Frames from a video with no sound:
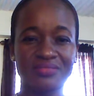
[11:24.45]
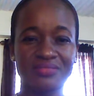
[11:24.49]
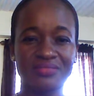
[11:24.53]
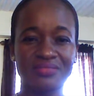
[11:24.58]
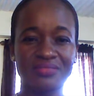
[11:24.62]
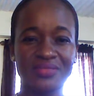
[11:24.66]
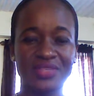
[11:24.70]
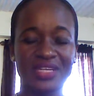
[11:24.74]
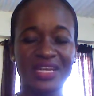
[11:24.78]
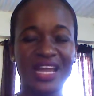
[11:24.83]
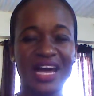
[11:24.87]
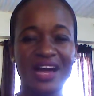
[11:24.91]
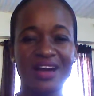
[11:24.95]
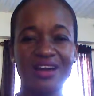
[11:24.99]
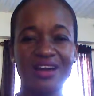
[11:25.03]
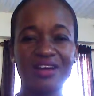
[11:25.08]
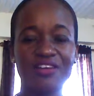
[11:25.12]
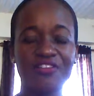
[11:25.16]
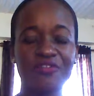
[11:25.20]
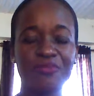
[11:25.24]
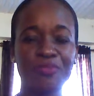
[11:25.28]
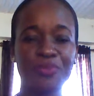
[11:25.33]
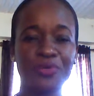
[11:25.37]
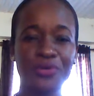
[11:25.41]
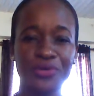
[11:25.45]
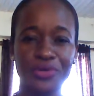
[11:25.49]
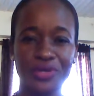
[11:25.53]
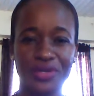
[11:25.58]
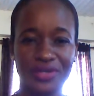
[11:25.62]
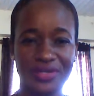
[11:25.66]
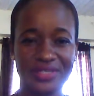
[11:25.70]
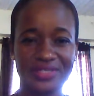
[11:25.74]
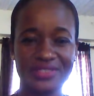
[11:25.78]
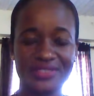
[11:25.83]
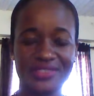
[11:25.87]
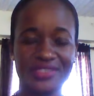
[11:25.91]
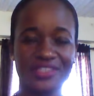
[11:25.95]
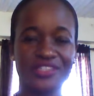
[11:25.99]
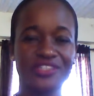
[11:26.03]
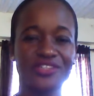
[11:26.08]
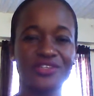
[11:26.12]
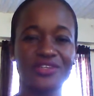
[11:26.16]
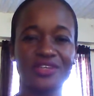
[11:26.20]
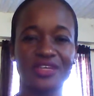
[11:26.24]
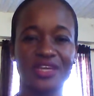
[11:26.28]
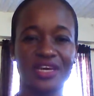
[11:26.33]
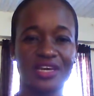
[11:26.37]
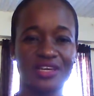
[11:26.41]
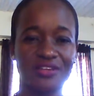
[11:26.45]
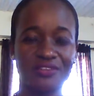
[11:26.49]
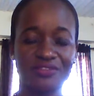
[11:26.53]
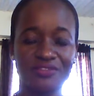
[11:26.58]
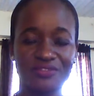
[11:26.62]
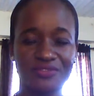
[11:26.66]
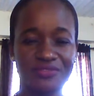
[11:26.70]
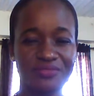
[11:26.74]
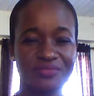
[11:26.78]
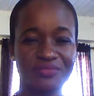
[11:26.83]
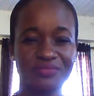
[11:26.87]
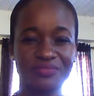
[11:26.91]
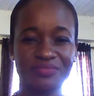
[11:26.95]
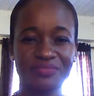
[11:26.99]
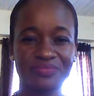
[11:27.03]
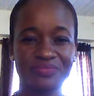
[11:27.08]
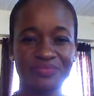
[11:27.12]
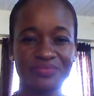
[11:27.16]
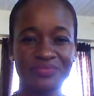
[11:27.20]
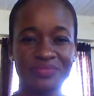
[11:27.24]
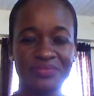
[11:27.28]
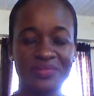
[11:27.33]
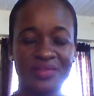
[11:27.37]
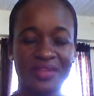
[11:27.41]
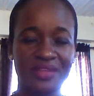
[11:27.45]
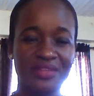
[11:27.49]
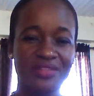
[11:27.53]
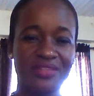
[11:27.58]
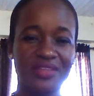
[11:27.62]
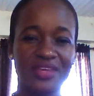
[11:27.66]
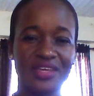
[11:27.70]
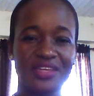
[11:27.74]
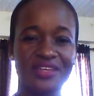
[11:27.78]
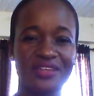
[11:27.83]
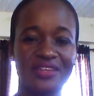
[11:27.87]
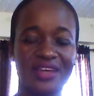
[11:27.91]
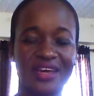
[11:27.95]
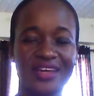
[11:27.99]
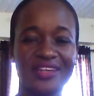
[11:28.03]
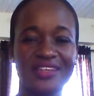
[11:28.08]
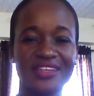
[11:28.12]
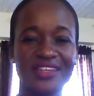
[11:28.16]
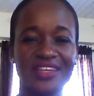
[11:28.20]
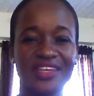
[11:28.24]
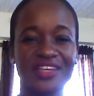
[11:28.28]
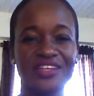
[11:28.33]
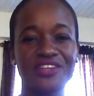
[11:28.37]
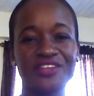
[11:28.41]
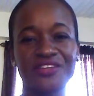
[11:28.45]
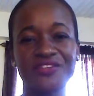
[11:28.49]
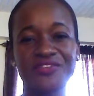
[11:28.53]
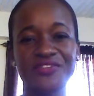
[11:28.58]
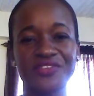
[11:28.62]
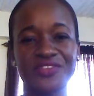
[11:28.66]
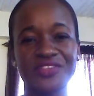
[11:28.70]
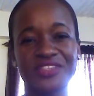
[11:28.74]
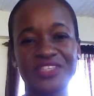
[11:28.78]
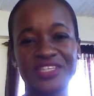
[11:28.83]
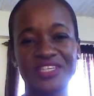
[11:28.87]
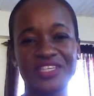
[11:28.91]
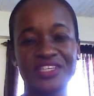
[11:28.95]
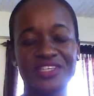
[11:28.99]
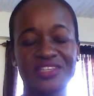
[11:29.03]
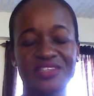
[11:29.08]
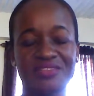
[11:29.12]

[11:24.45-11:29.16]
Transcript: lack of progress in your life. And then at the end of the day,